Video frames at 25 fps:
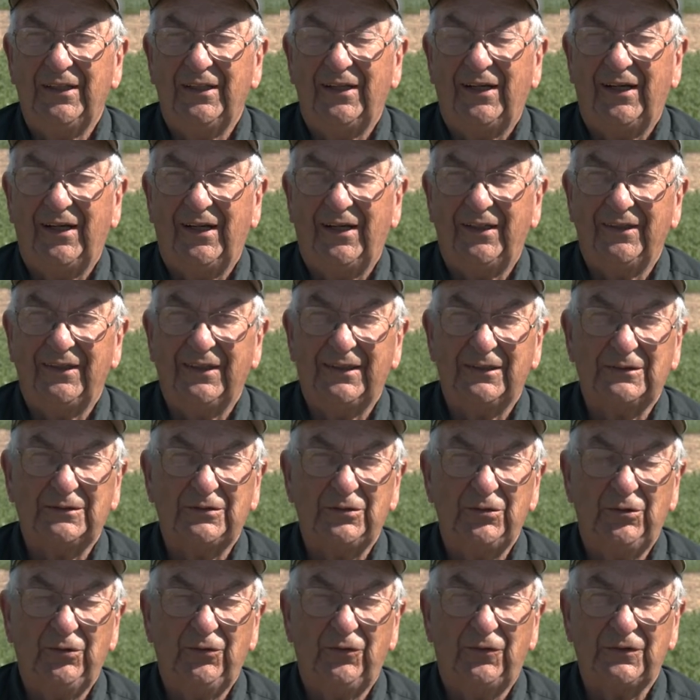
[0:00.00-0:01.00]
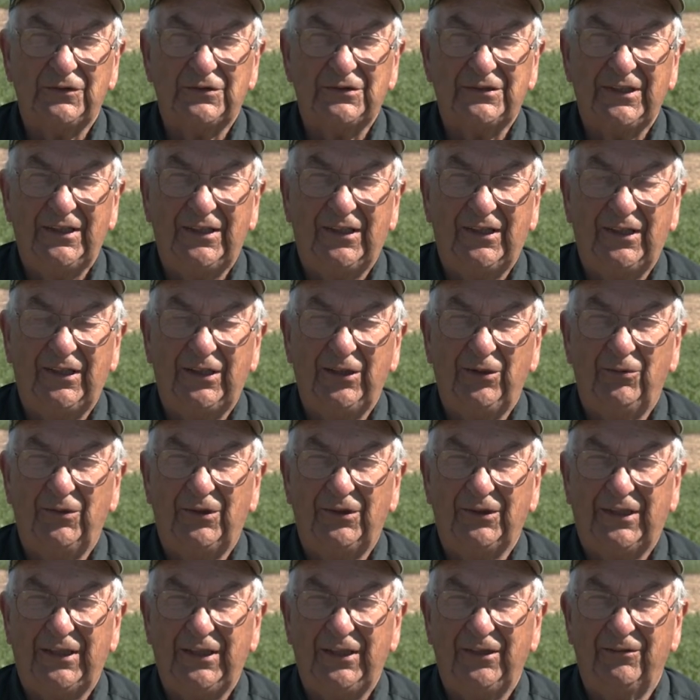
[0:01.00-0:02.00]
Uh, this new facility will
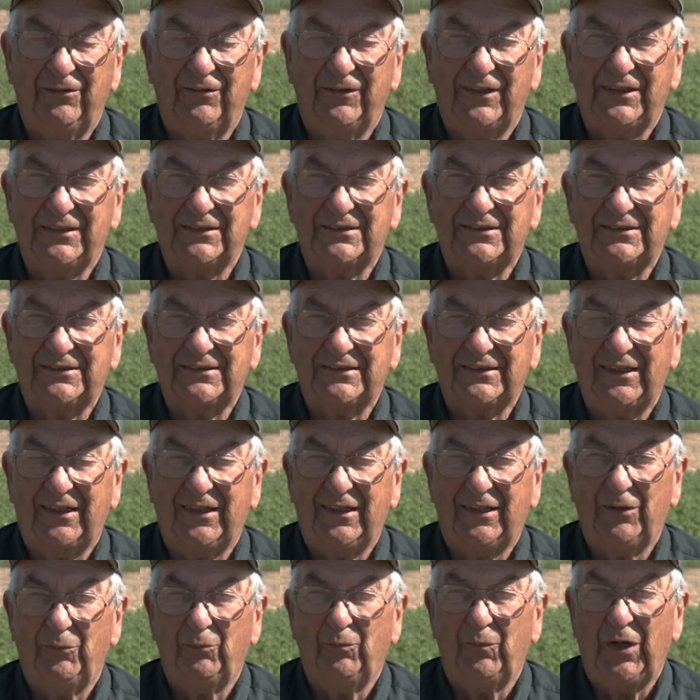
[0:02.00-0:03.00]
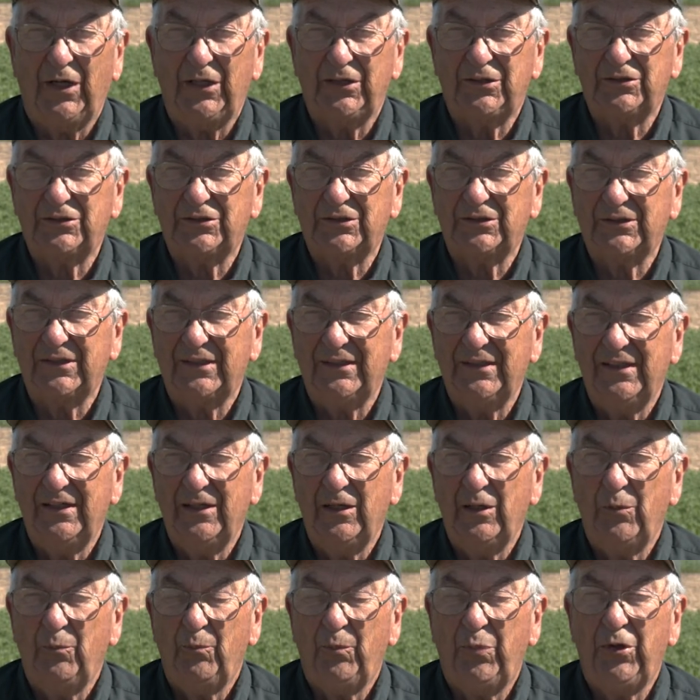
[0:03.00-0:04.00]
give us uh, much
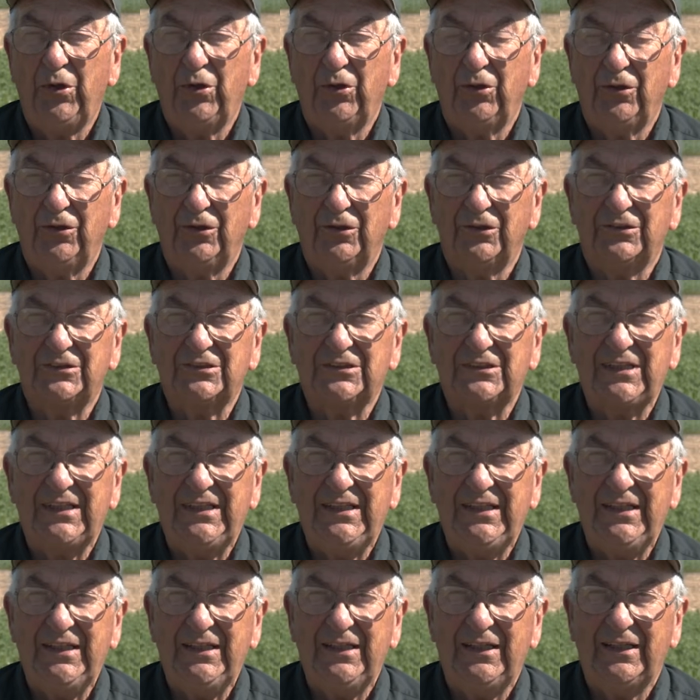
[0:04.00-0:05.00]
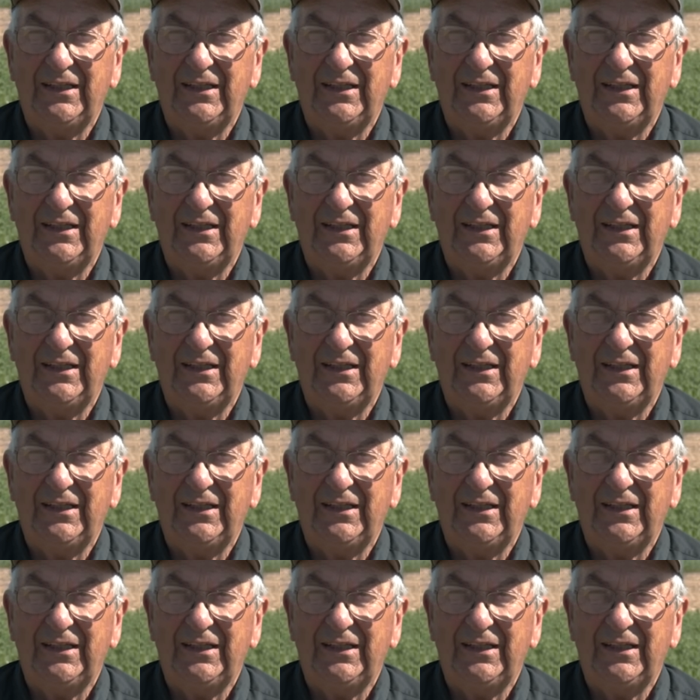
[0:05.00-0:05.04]
purer seed.